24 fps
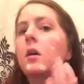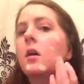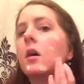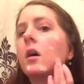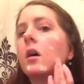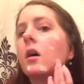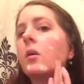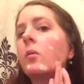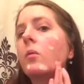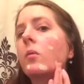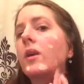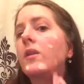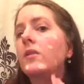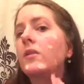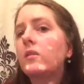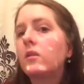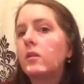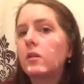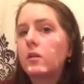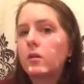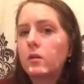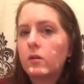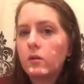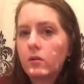I went to
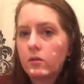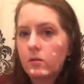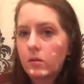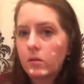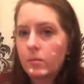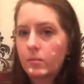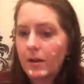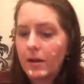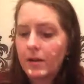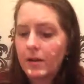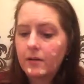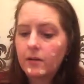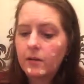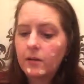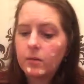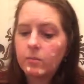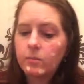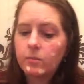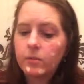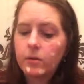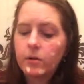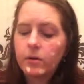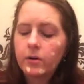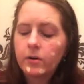use a blending
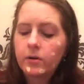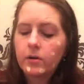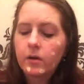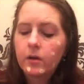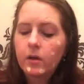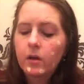bud